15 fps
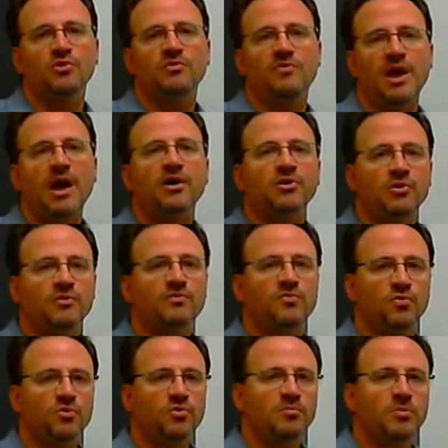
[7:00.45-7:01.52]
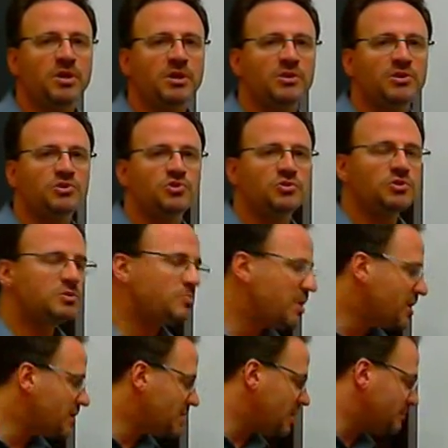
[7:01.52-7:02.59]
good value for the money that you're
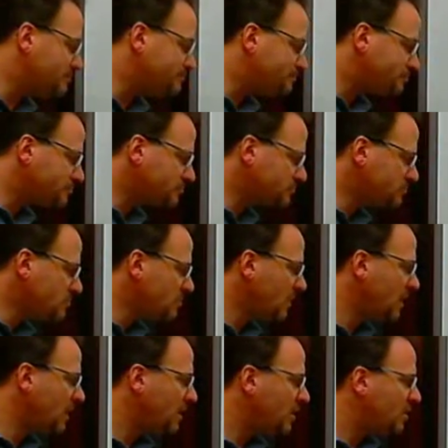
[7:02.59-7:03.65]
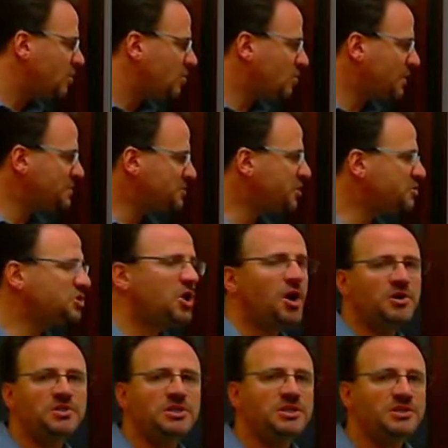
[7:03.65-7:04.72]
spending. The reason they're
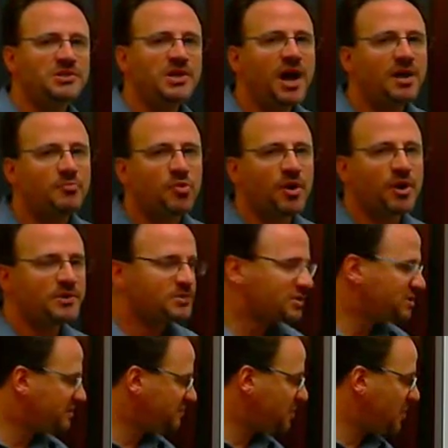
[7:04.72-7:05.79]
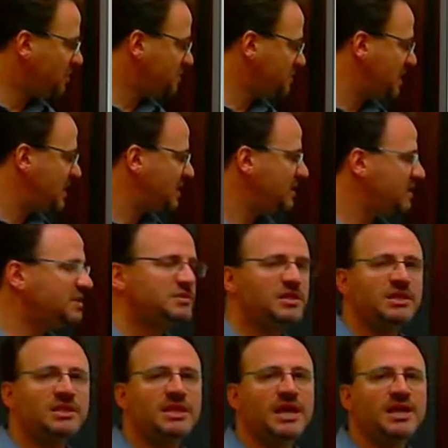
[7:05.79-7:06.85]
charging these high prices, folks, is
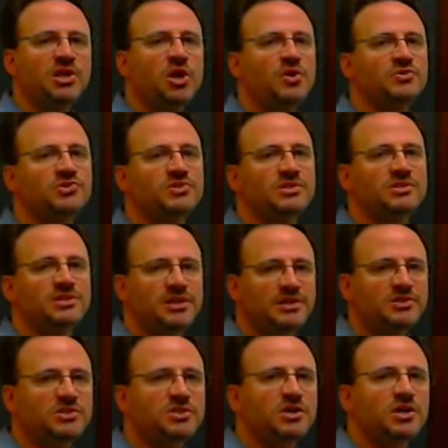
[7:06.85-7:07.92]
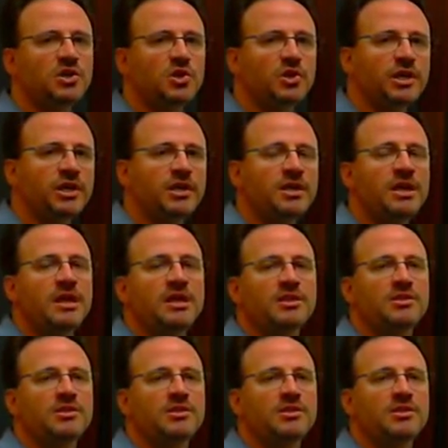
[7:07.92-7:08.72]
that they know statistically